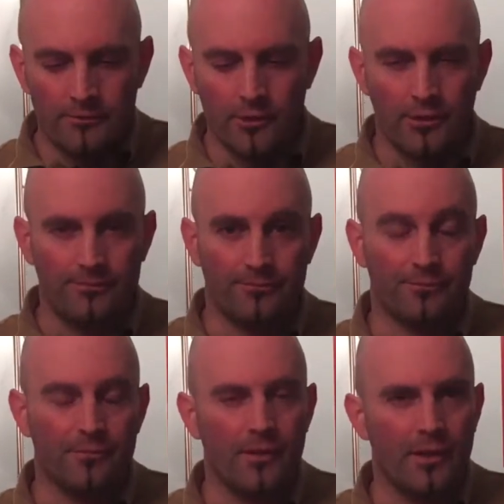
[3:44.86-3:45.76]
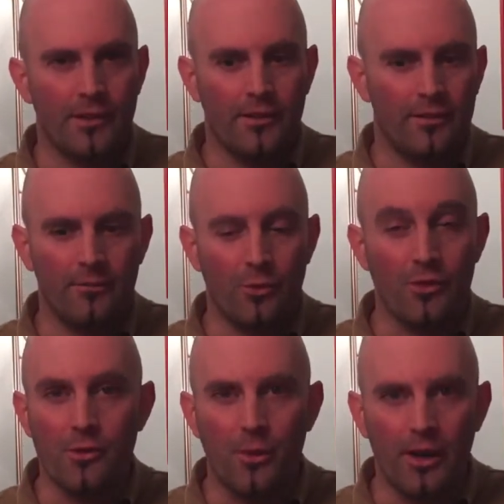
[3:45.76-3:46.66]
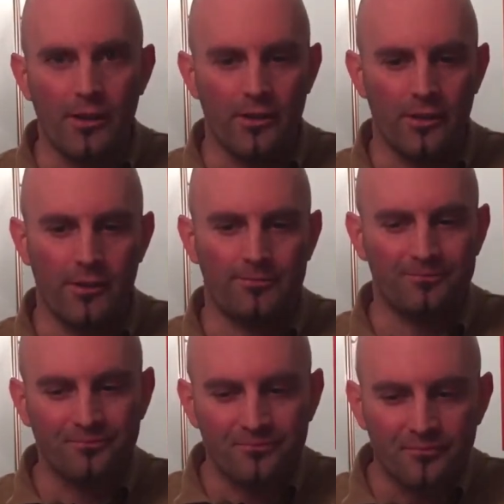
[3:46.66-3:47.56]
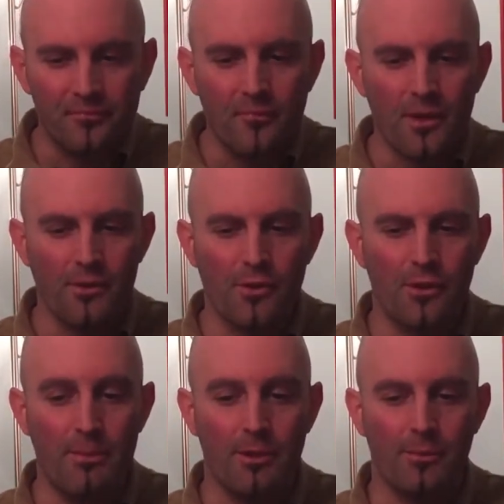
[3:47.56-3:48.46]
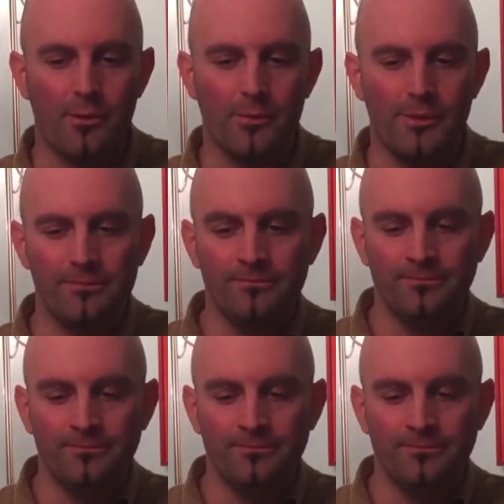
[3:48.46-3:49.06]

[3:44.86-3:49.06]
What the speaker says: Ugh, that wasn't the wine done that. It's creeping up on me.